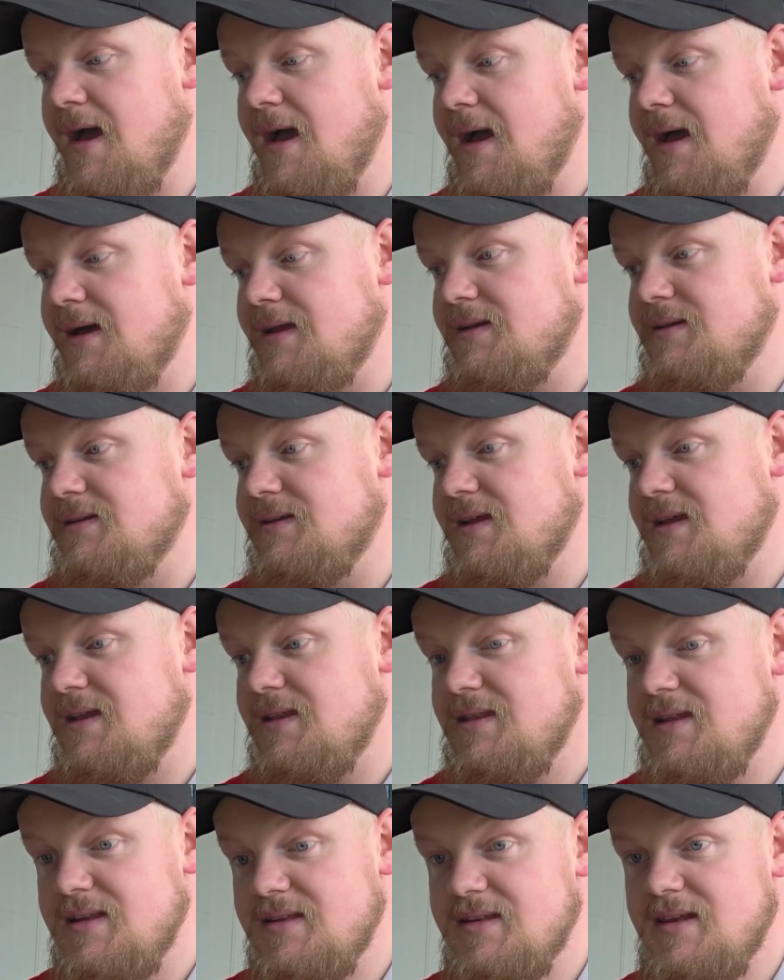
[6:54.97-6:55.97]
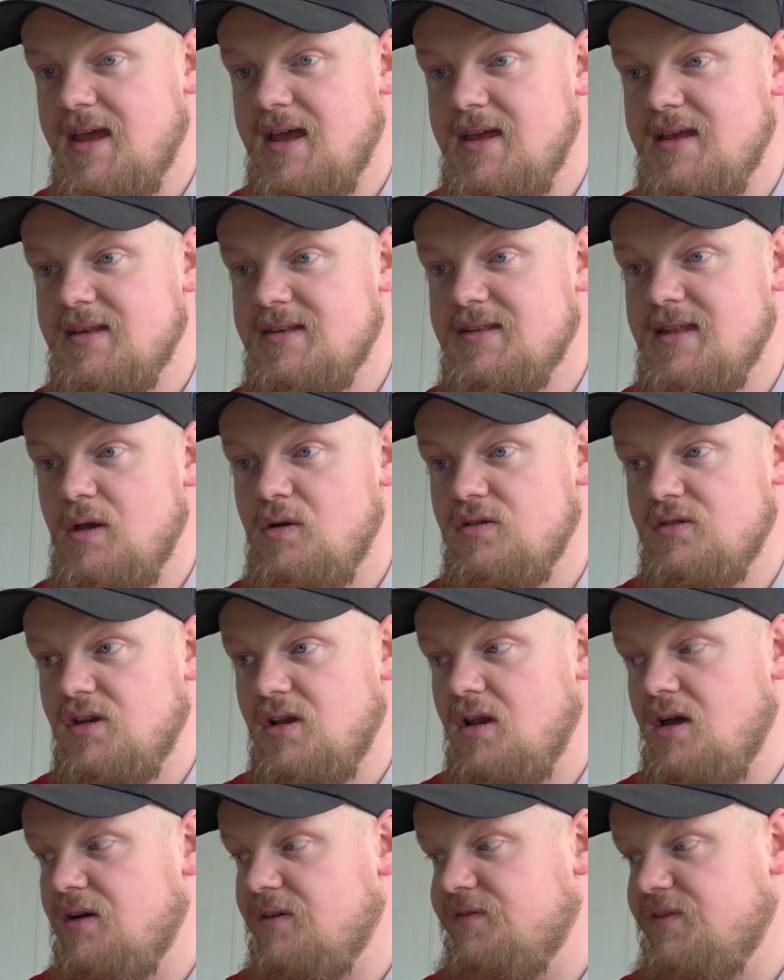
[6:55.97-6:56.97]
And in this case, there was
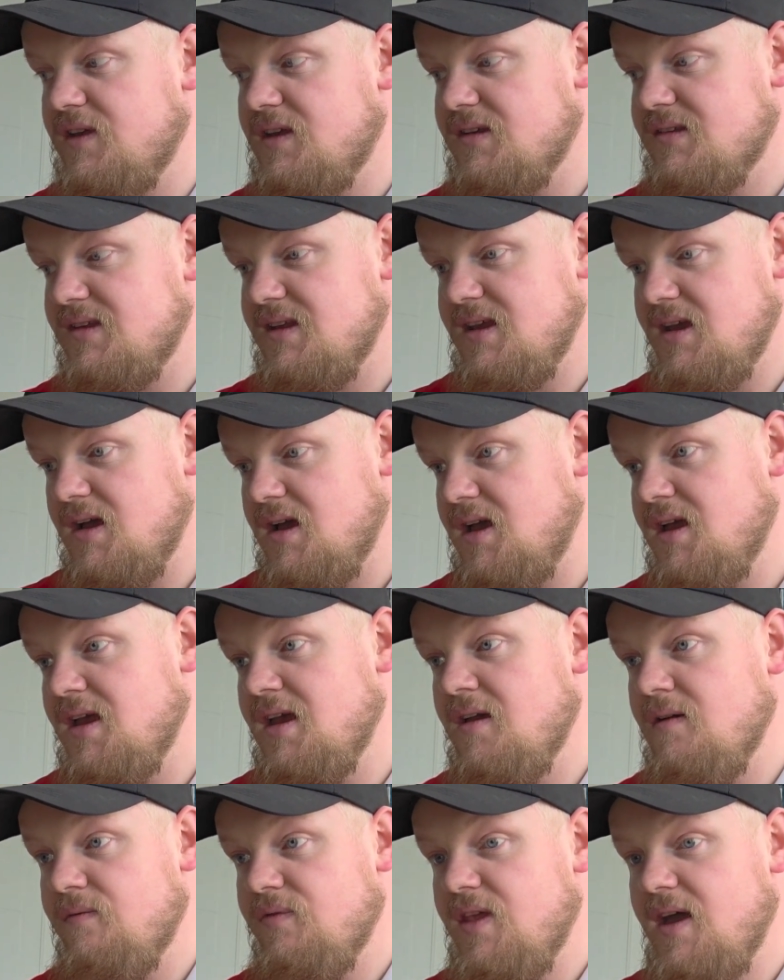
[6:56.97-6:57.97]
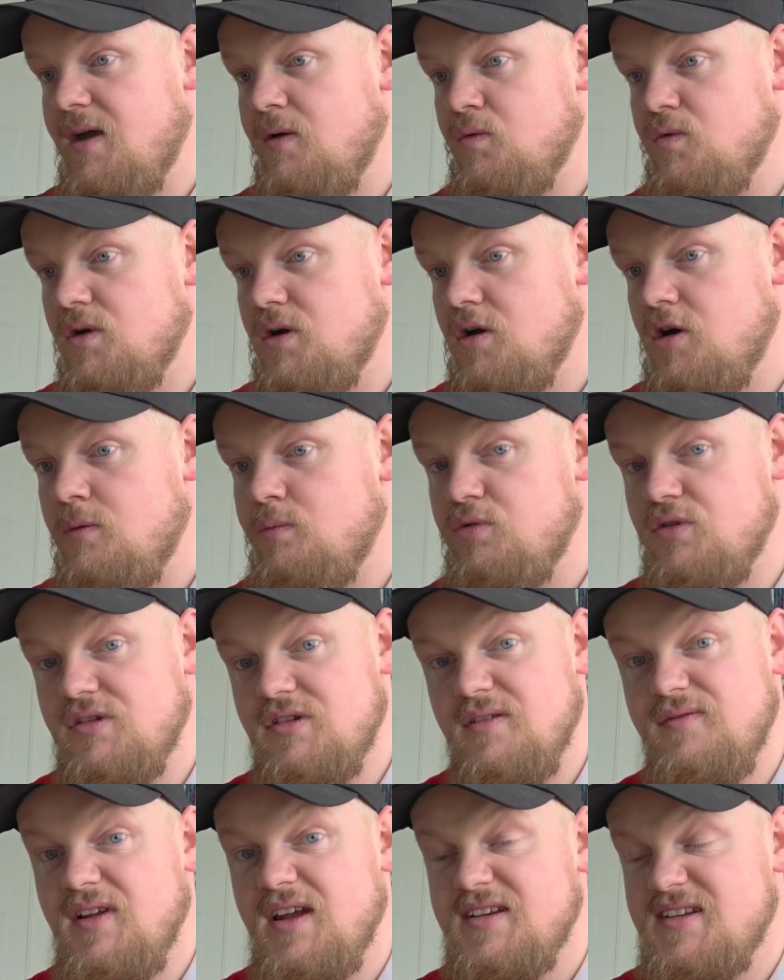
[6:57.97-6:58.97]
a lot of figures here that were
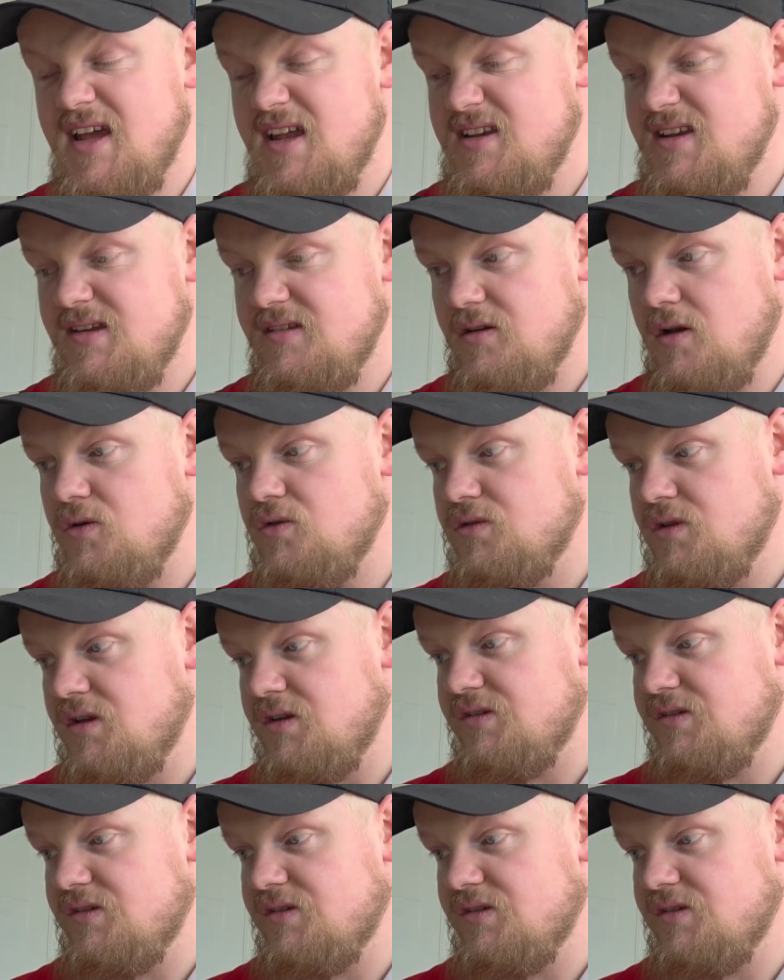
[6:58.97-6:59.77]
upwards of like 10 years old.